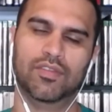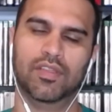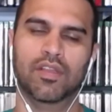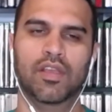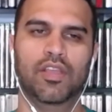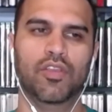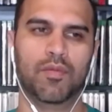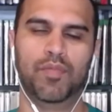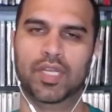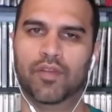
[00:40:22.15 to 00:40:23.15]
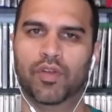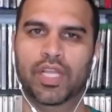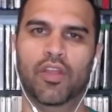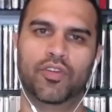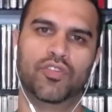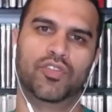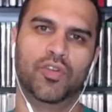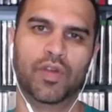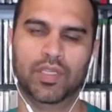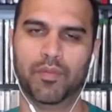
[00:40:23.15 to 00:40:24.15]
and you can pick different characters
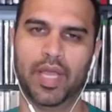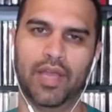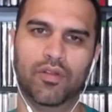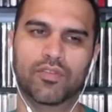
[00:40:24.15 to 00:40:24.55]
during the battle.